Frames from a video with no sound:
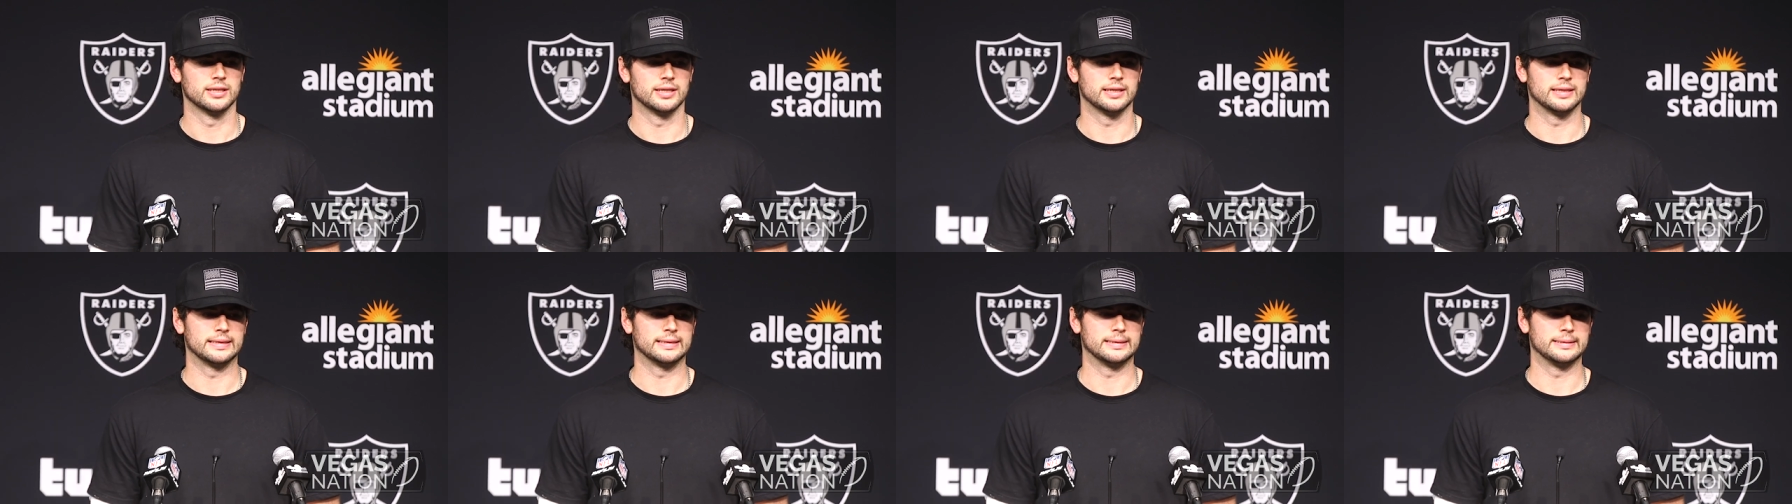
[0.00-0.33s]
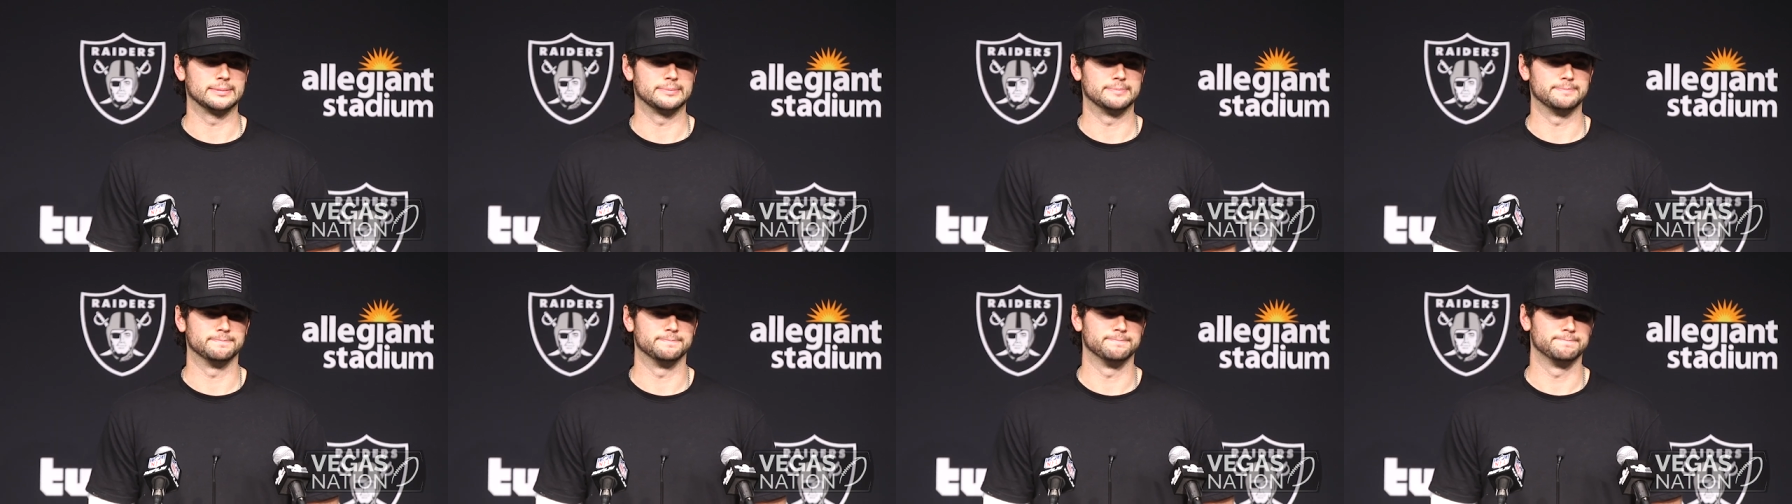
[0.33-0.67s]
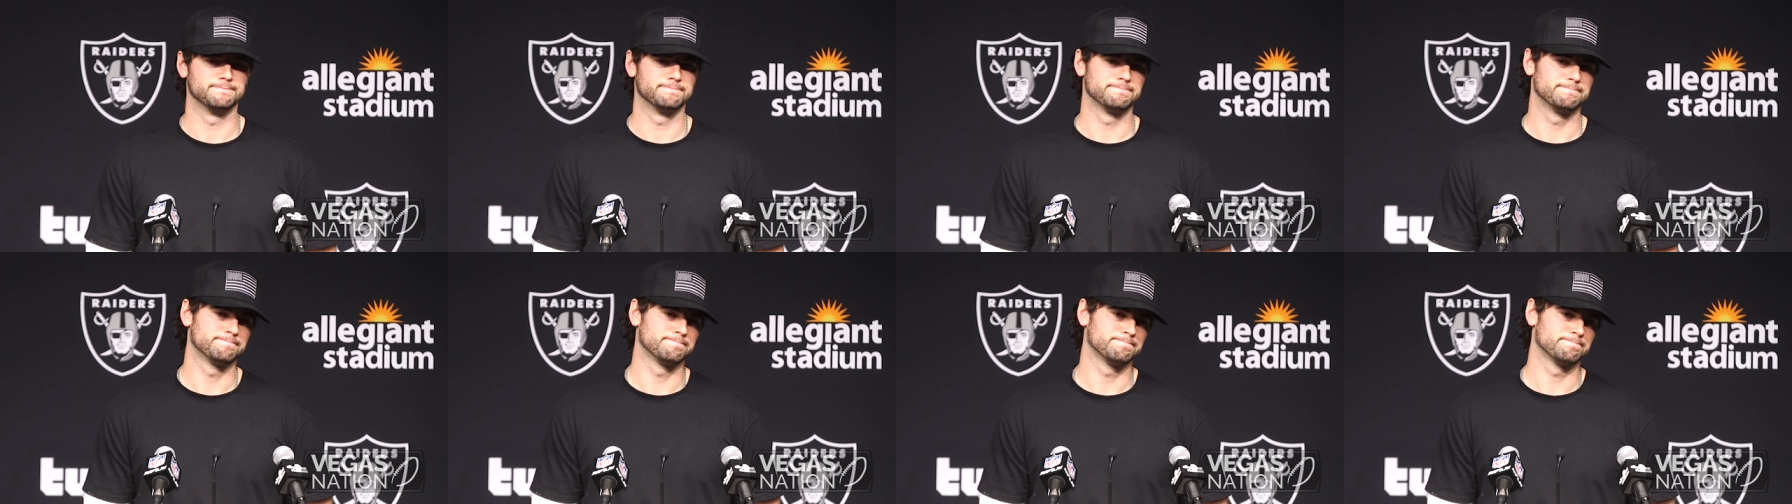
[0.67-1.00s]
So
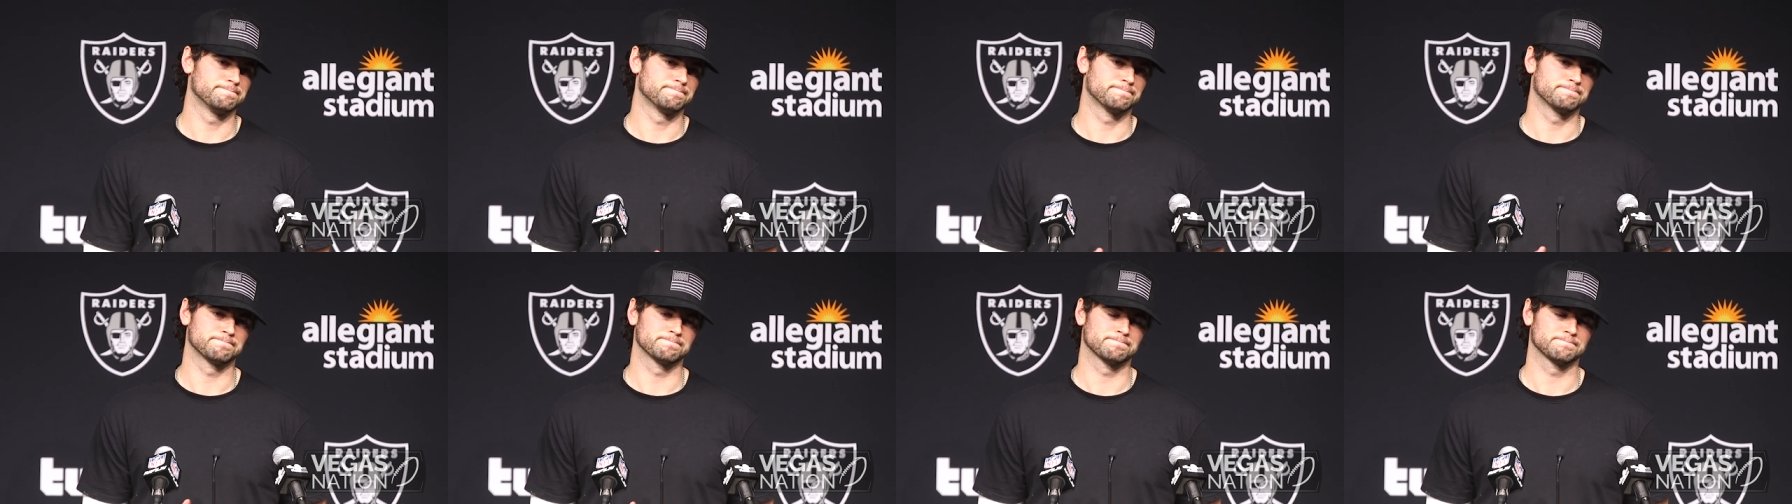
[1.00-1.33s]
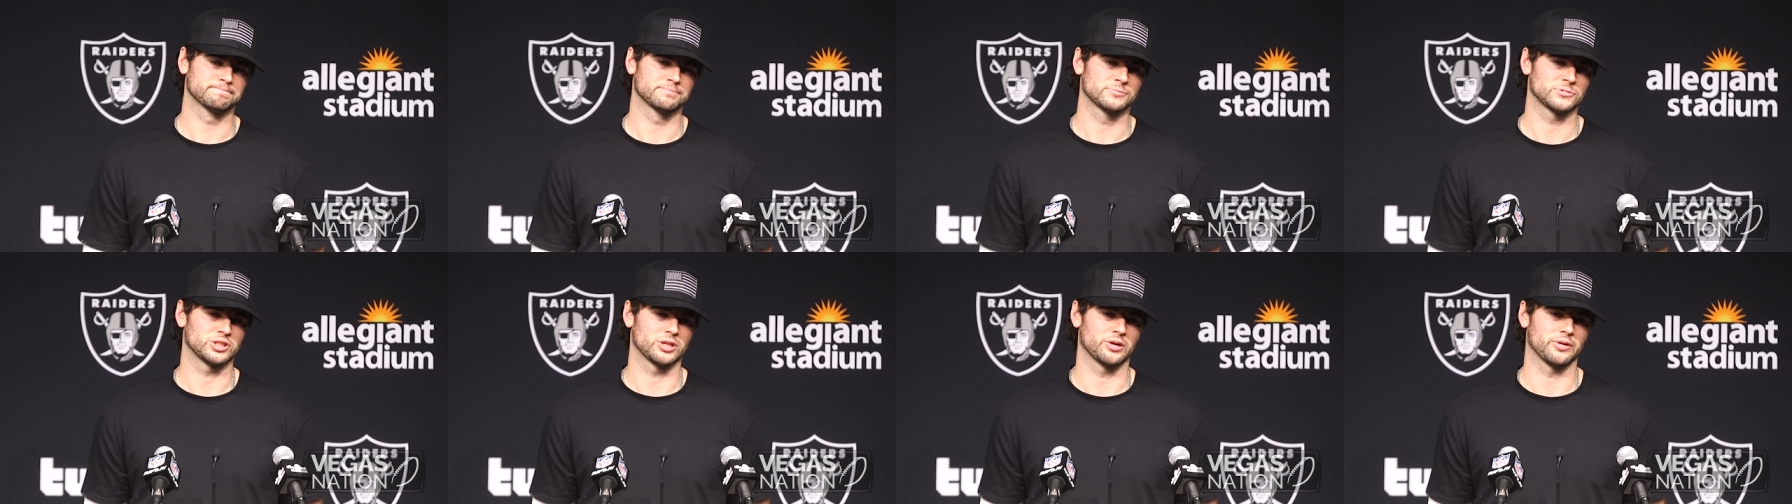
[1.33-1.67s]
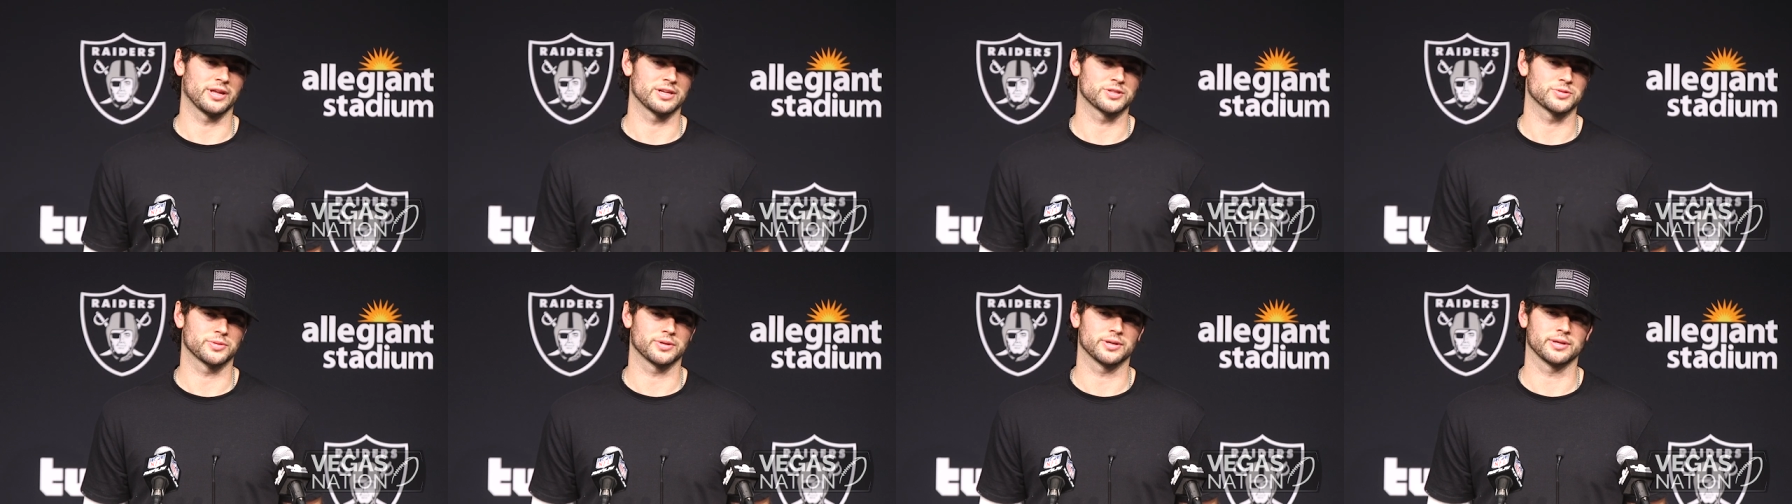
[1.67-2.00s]

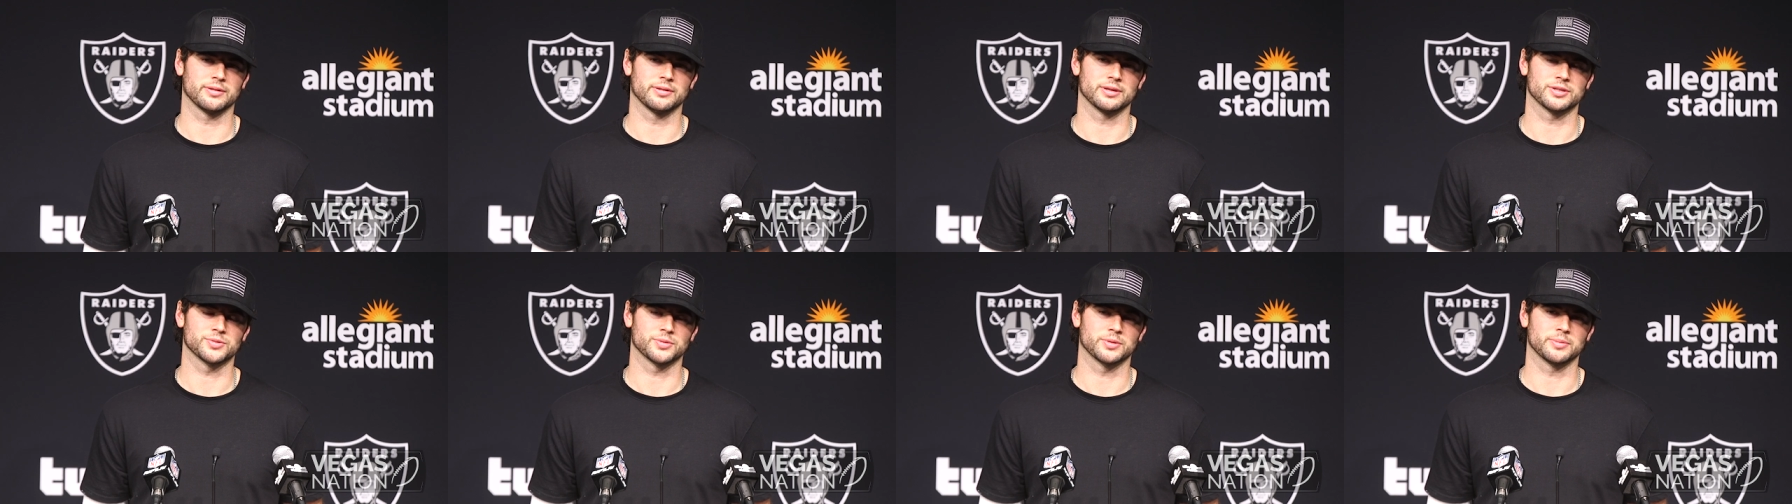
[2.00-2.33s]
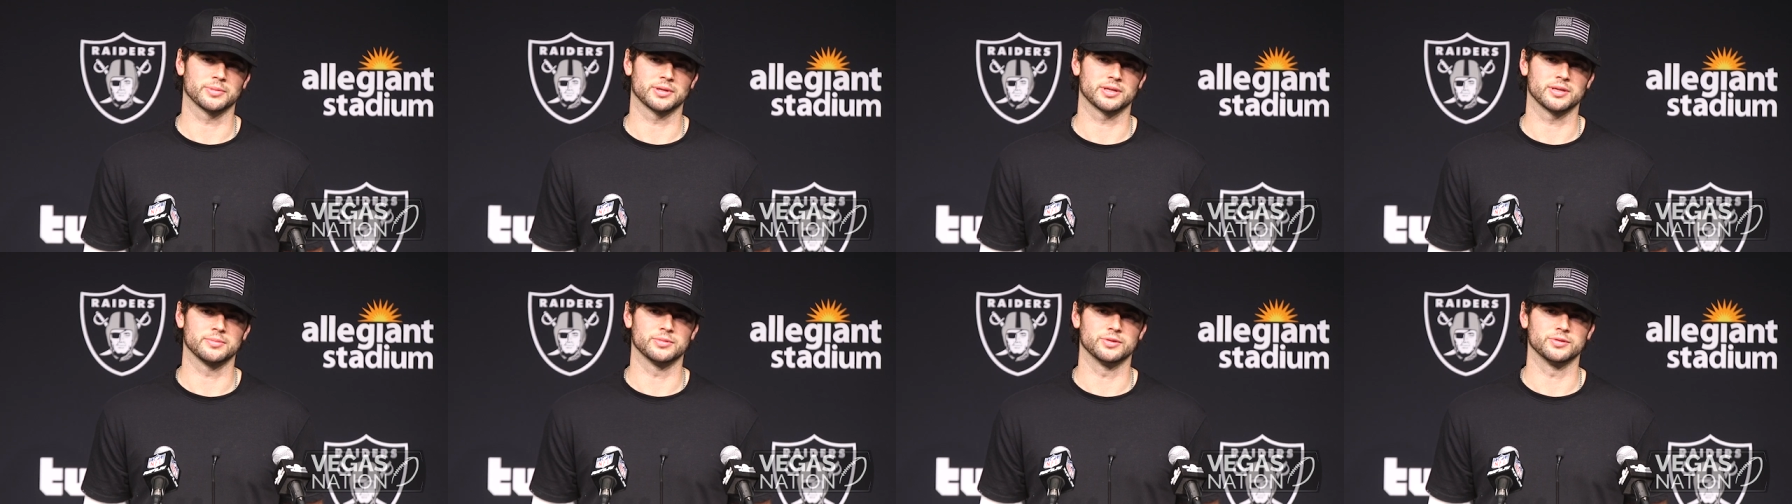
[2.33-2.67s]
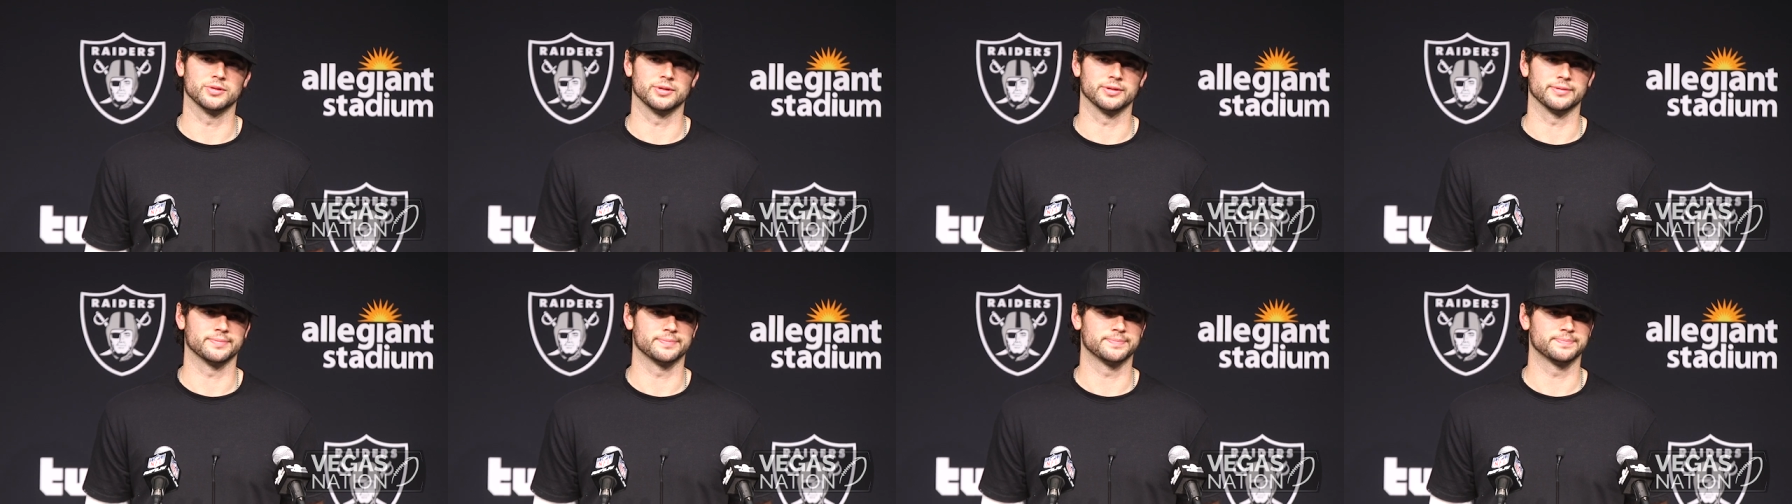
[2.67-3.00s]
that's what I'm going to keep
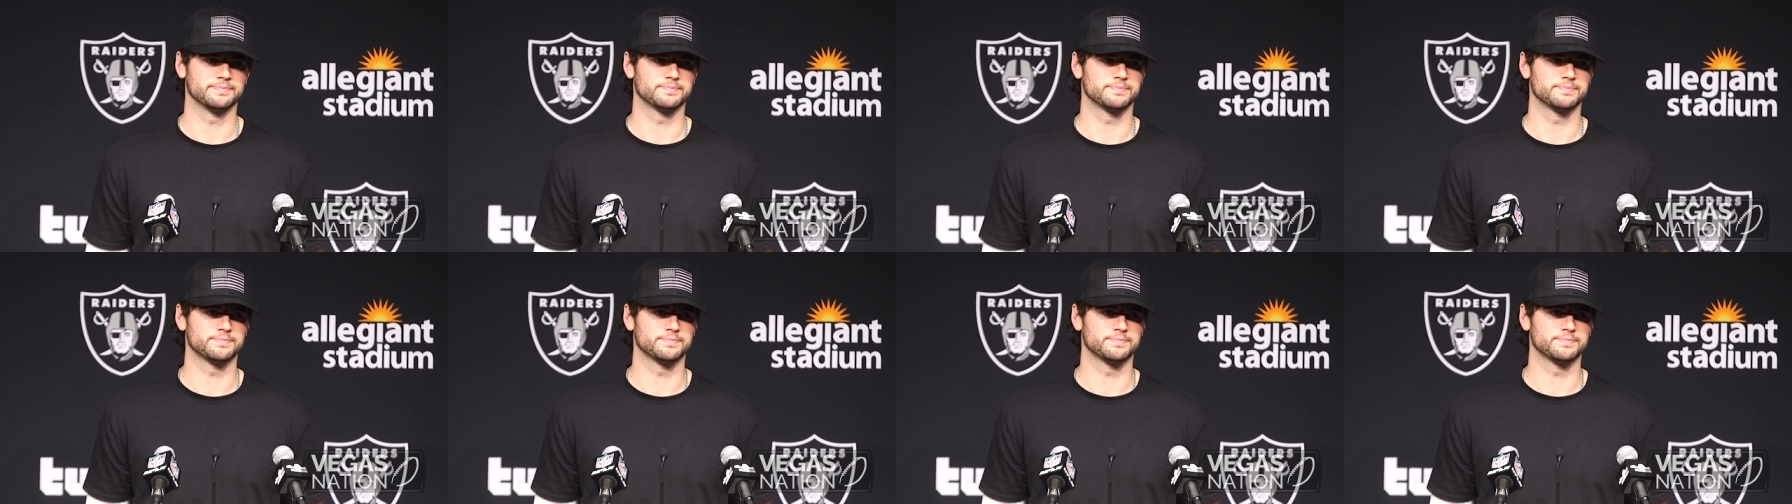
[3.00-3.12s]
doing.